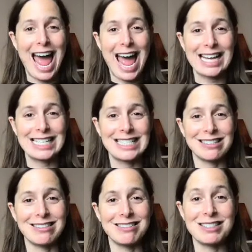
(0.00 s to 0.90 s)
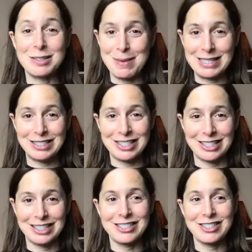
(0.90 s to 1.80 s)
and our
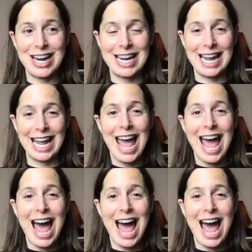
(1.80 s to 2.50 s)
dementia training.